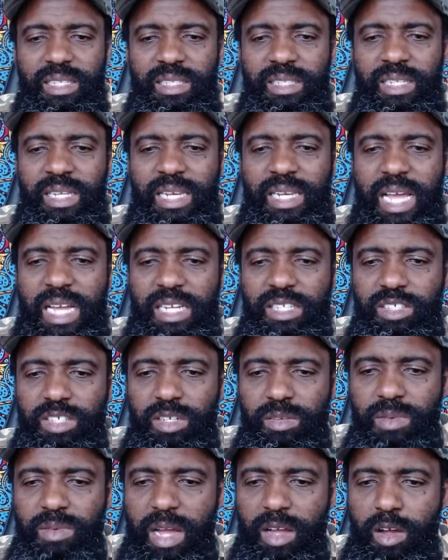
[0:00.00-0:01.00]
The
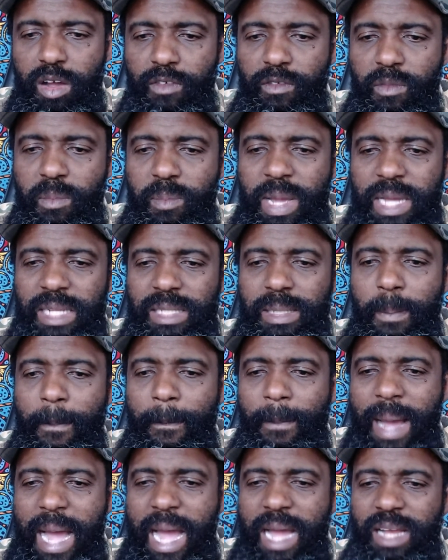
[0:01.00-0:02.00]
Nigerian government
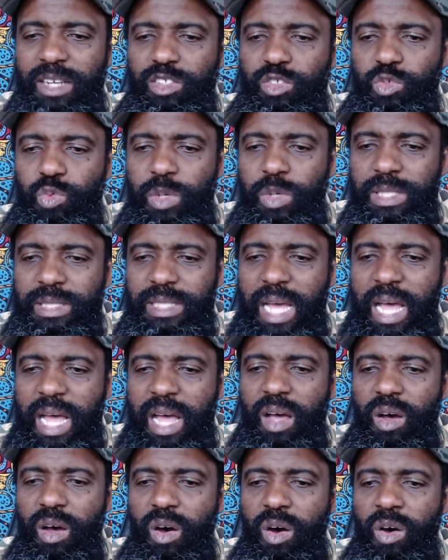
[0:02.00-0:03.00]
banned
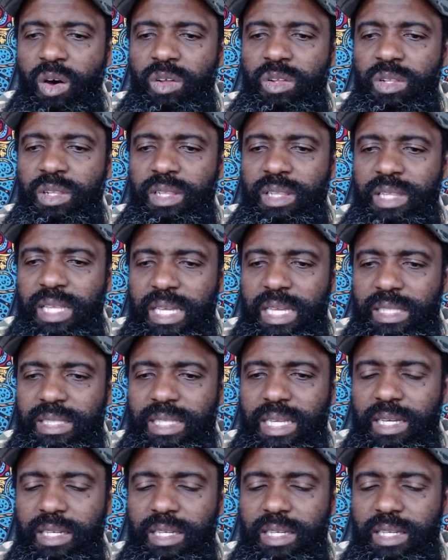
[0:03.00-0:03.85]
Twitter and this